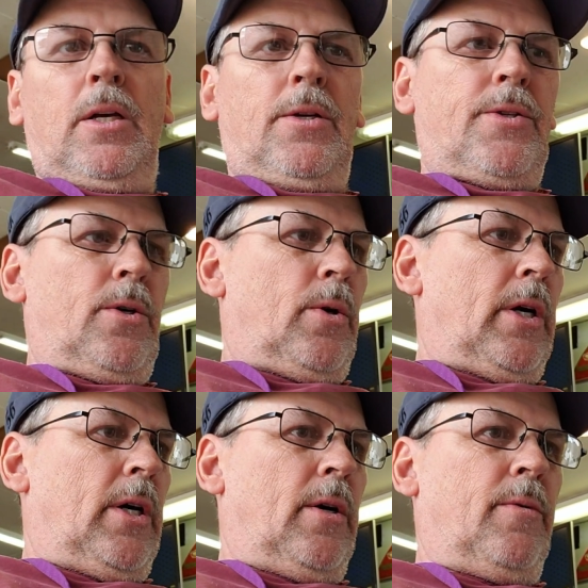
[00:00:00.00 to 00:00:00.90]

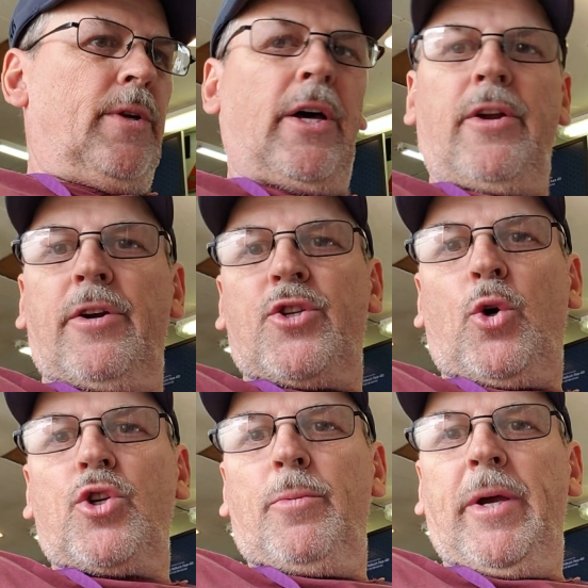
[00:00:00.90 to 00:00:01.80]
So another
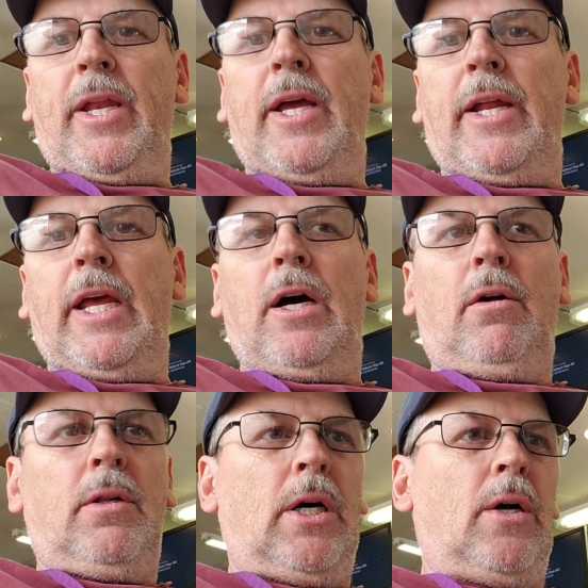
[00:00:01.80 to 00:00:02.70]
social media
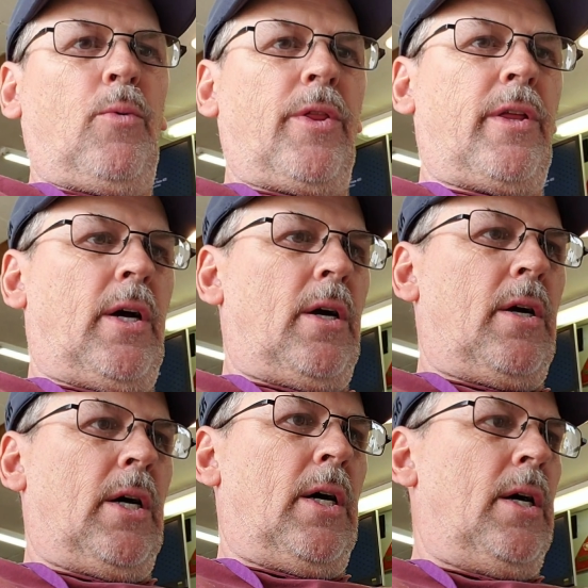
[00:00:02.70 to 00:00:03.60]
deal with
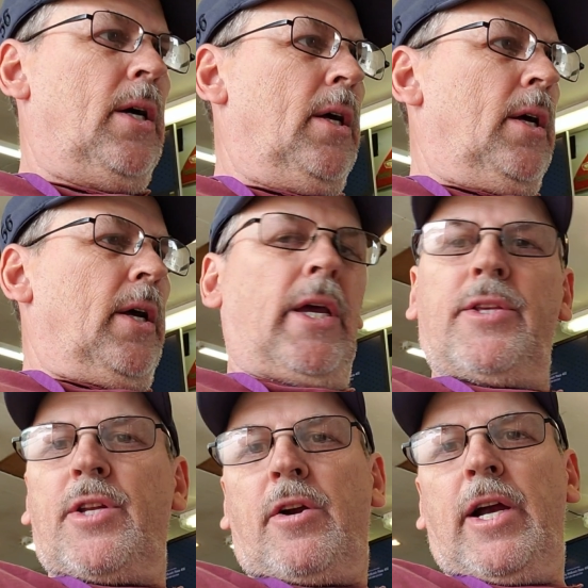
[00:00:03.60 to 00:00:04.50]
our
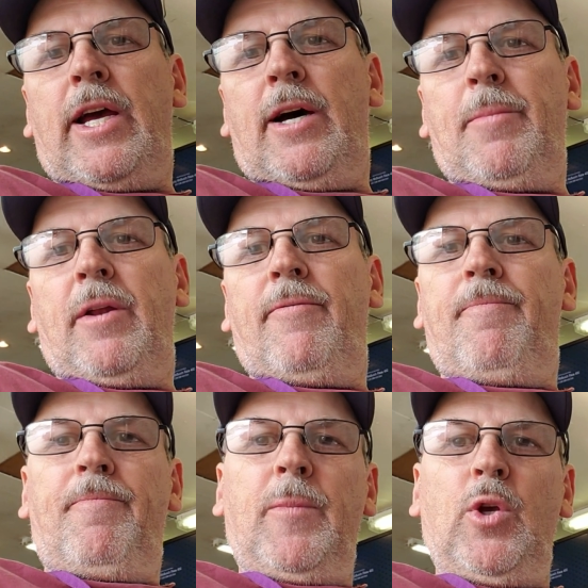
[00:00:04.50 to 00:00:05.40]
Instagram and
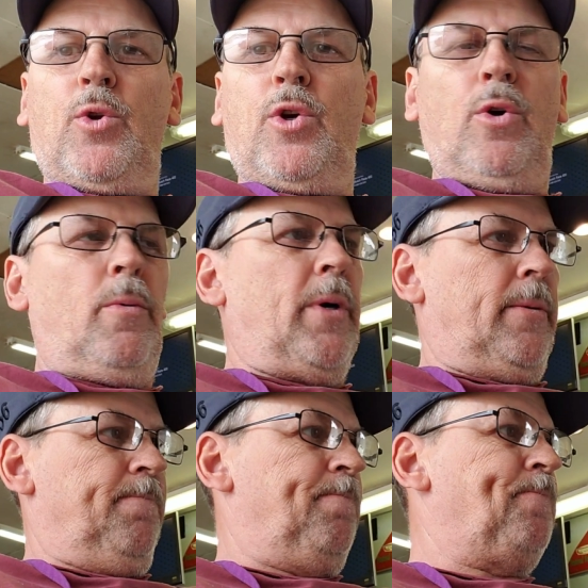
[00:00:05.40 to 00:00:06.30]
YouTube, and